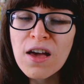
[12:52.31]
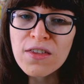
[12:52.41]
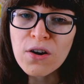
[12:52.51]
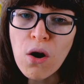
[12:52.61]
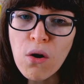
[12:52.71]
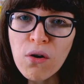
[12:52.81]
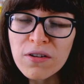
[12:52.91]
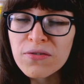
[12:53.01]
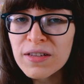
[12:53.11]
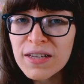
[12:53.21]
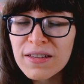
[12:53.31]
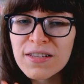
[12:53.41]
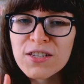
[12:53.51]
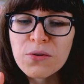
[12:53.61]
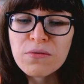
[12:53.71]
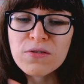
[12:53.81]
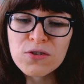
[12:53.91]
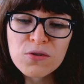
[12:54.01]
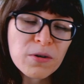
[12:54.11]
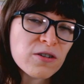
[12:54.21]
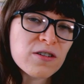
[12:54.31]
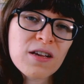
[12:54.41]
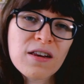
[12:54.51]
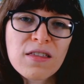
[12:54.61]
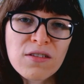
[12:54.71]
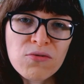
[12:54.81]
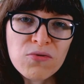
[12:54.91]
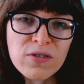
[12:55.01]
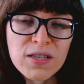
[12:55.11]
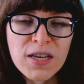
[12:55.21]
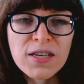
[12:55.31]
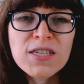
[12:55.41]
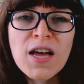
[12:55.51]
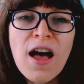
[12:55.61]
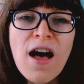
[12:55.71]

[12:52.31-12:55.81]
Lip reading: They are all affiliate links, so if you do purchase anything through these links,